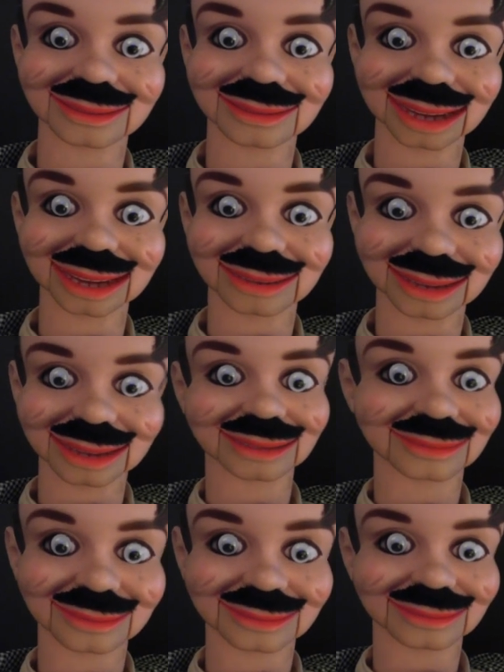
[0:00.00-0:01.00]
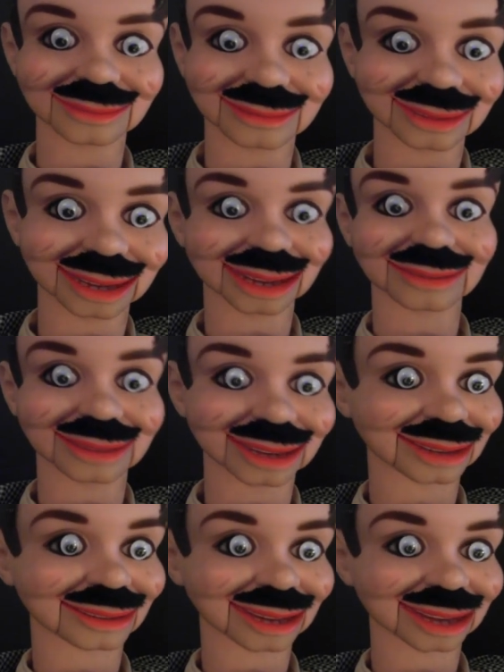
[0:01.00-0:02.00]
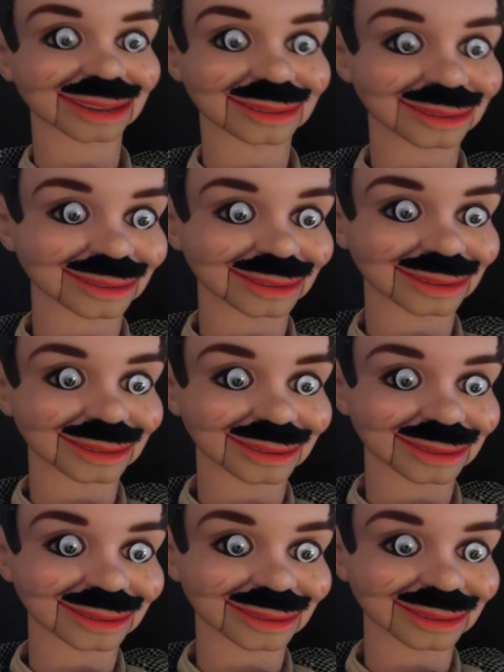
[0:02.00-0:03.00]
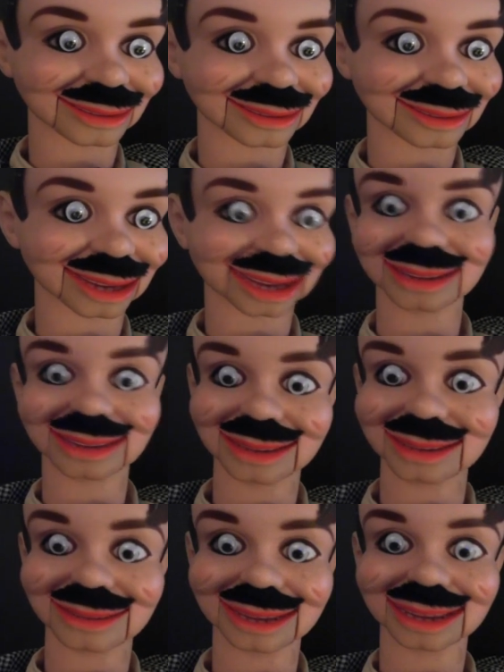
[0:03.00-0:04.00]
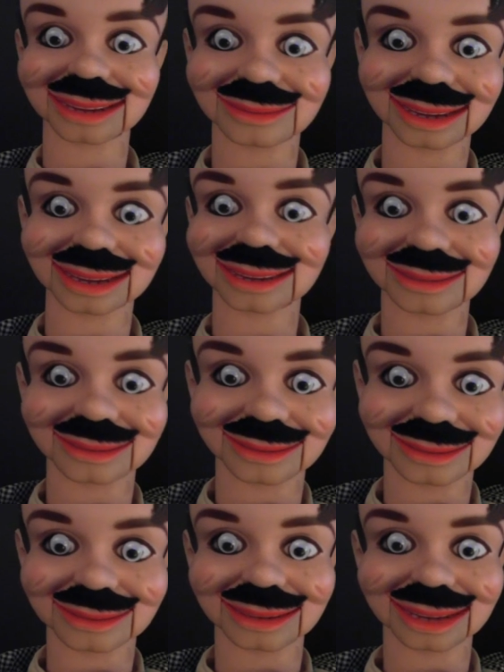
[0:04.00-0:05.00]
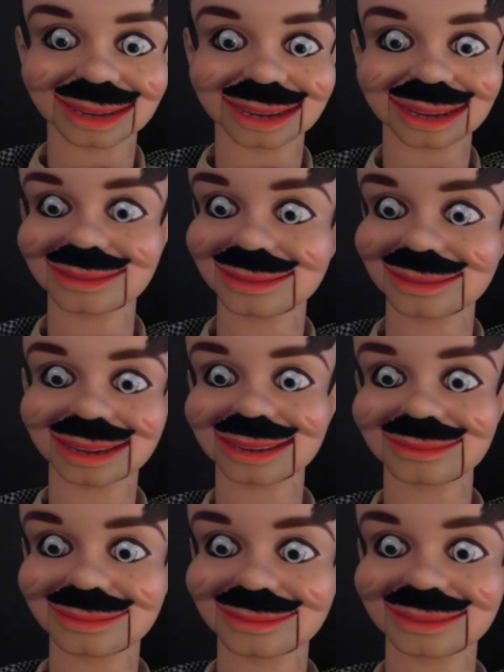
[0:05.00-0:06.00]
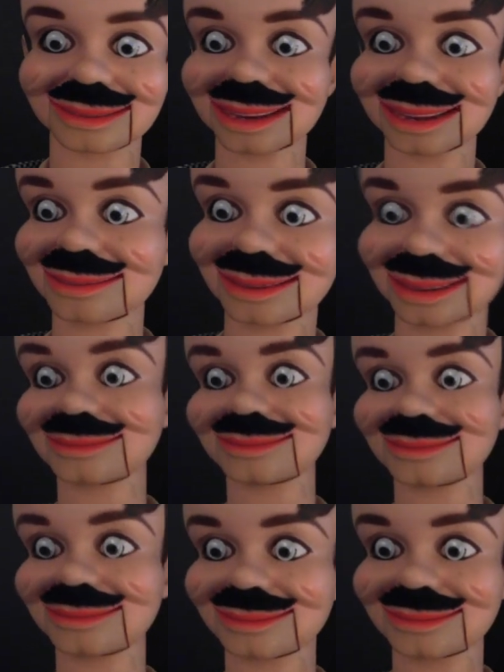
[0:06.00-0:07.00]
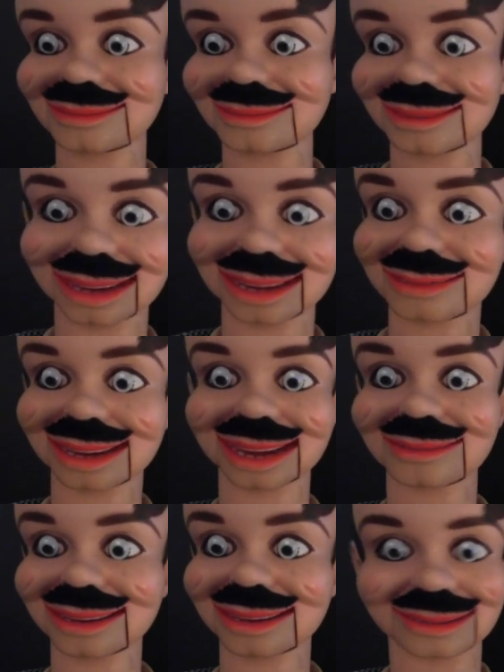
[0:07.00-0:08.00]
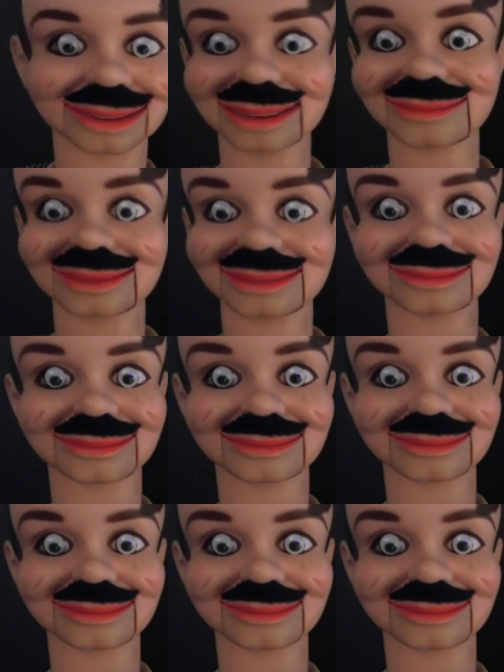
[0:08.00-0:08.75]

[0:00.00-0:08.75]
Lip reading: I don't know. I have no idea. So this time of year, let's all whatever. Sorry about the buzzkill.